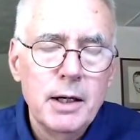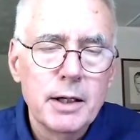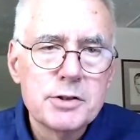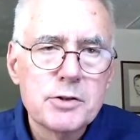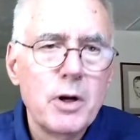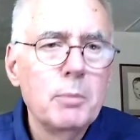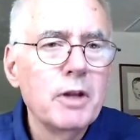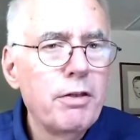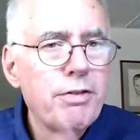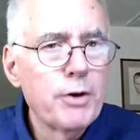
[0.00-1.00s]

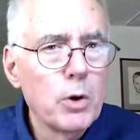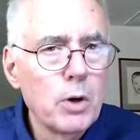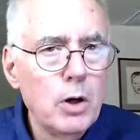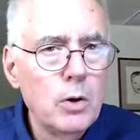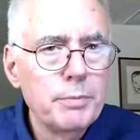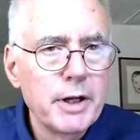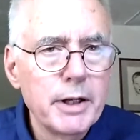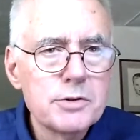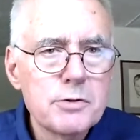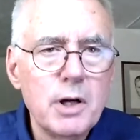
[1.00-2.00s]
extremely thorough, and
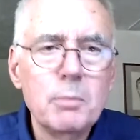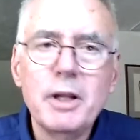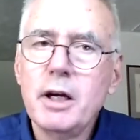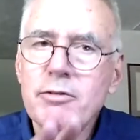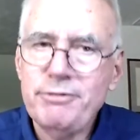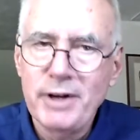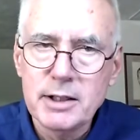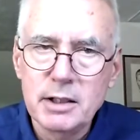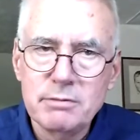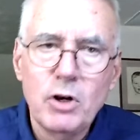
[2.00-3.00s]
extremely
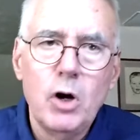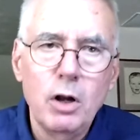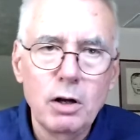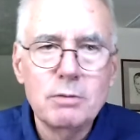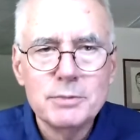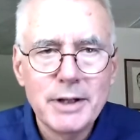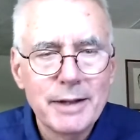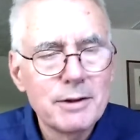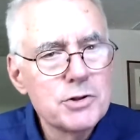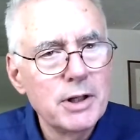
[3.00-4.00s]
effective all
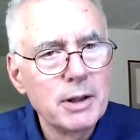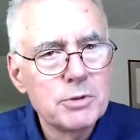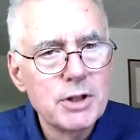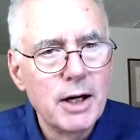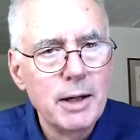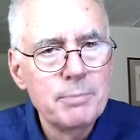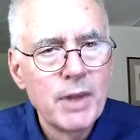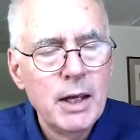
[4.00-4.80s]
at the same time.